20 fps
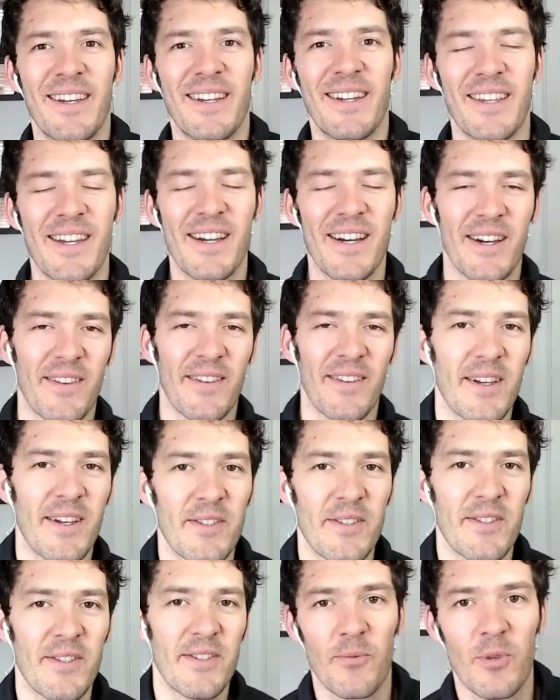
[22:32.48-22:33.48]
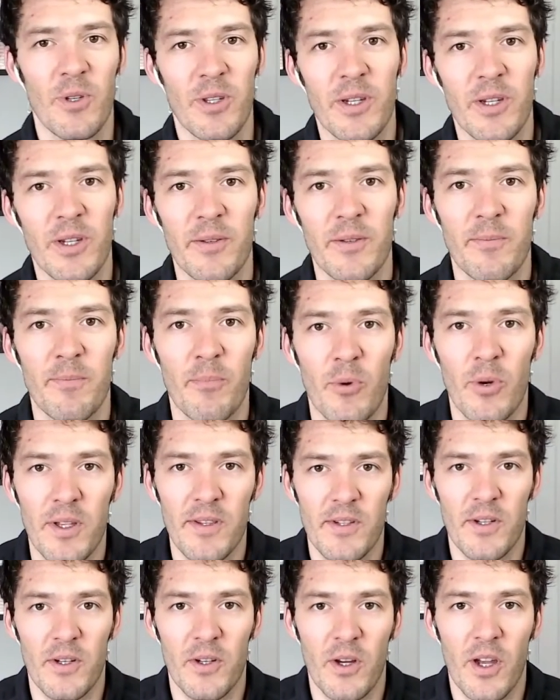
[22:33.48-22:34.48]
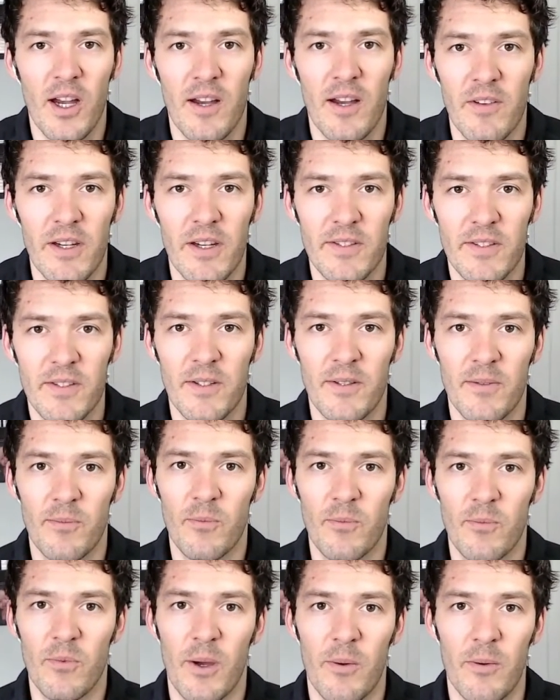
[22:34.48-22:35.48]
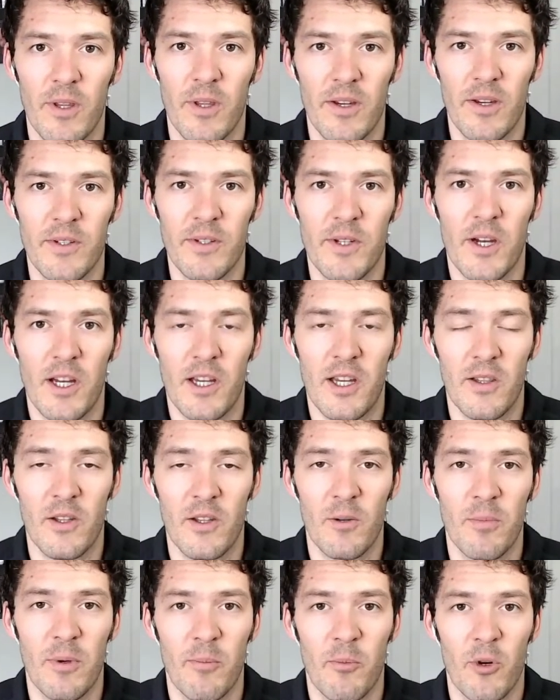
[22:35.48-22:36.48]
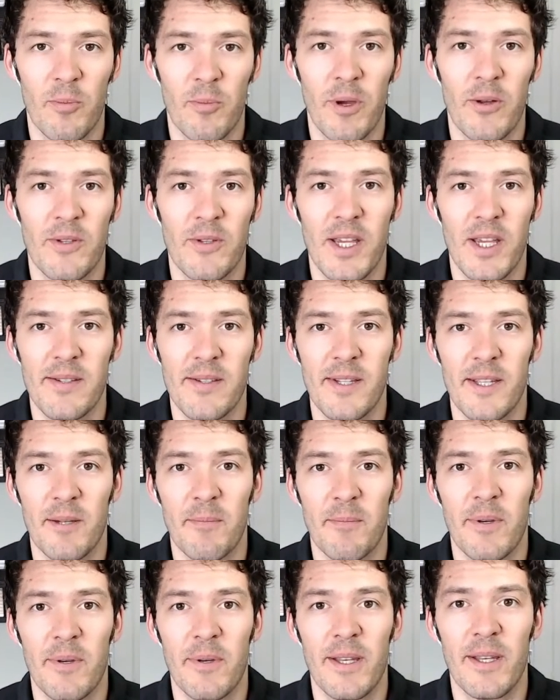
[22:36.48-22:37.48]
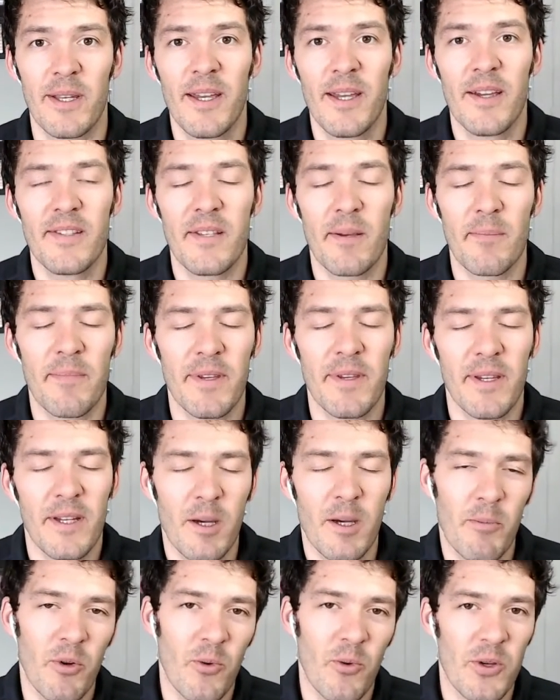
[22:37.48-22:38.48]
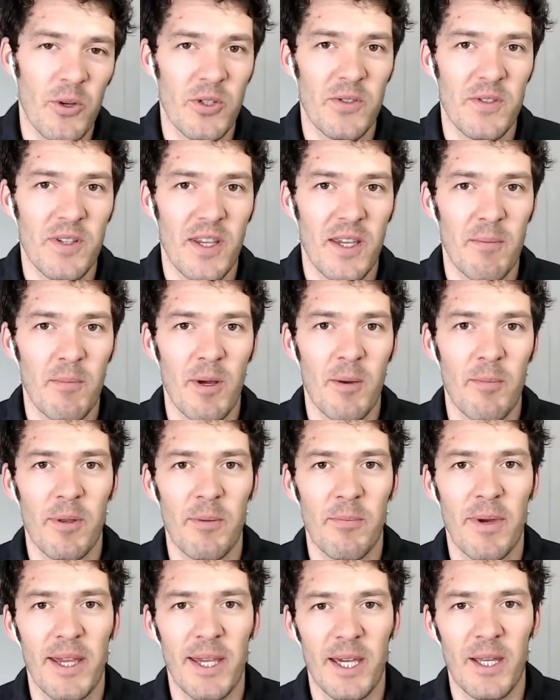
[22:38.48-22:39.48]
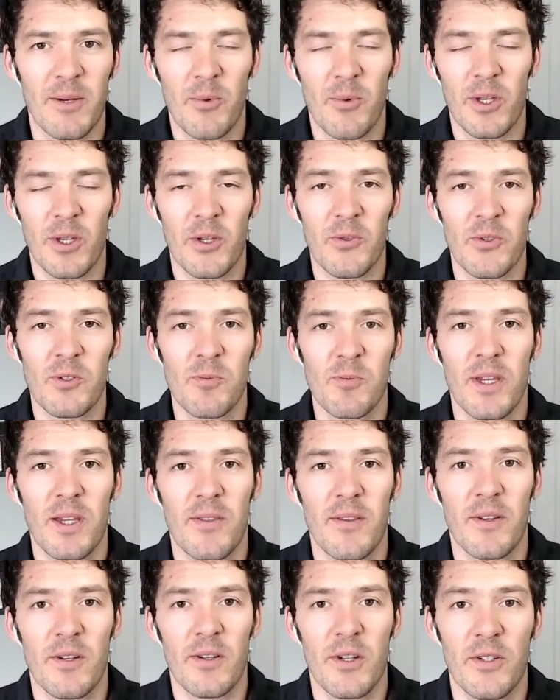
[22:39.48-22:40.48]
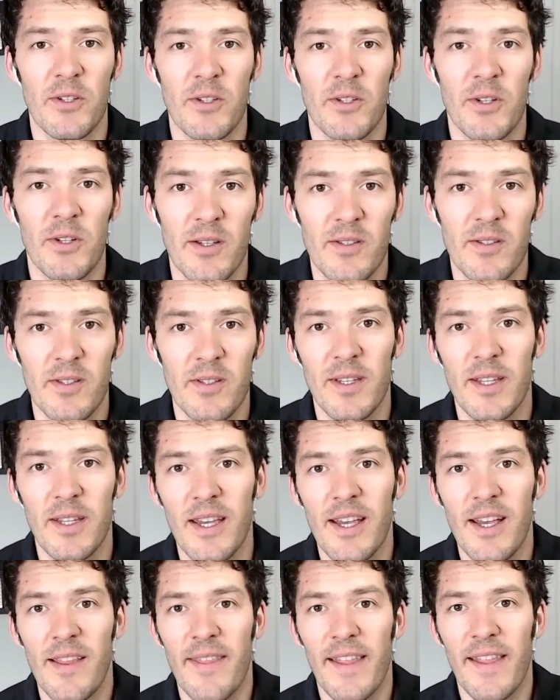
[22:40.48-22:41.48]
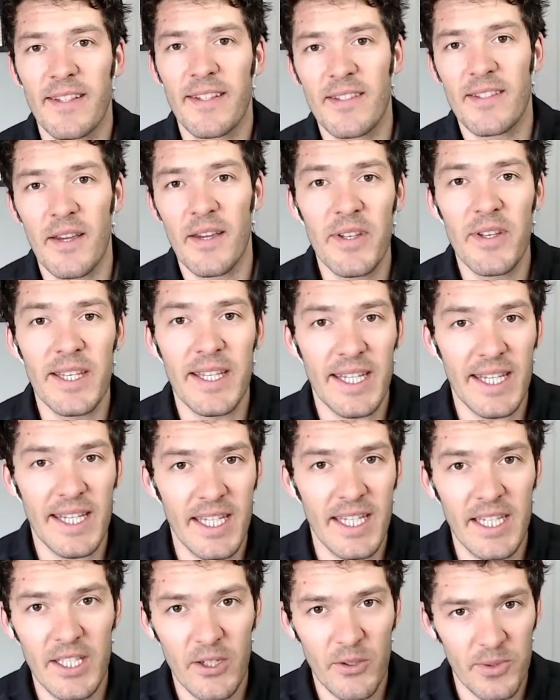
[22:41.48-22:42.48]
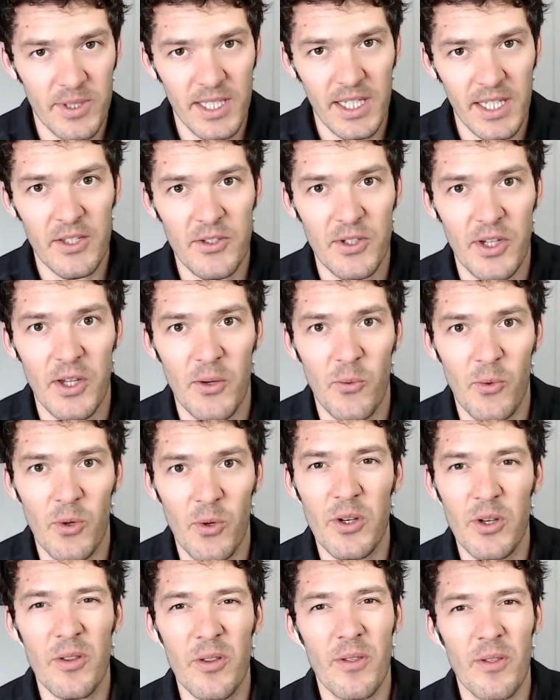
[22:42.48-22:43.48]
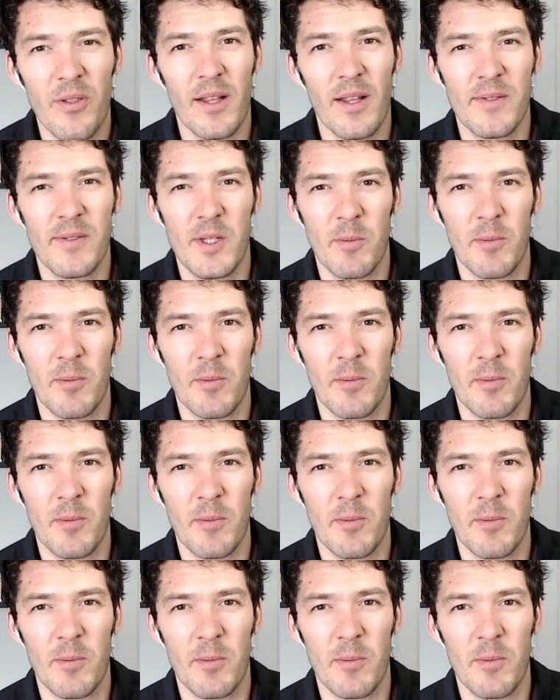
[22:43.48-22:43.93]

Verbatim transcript: Yeah, that's really good points there and caveats. And I would love to talk a little bit more about testing, but a couple of questions came up in my head while you were speaking there, Dr. Ellis, and that's 7-keto DHEA. What are your thoughts there?